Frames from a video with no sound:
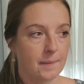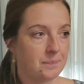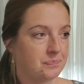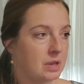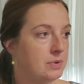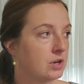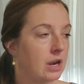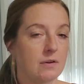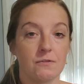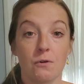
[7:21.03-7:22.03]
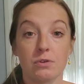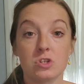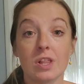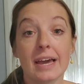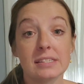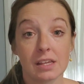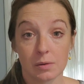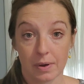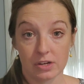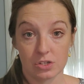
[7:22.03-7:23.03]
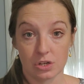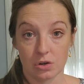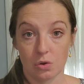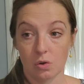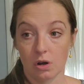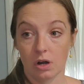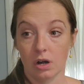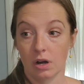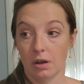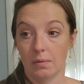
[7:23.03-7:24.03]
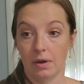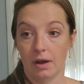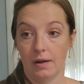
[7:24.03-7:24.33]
maybe you're gonna have a 4th of July celebration, or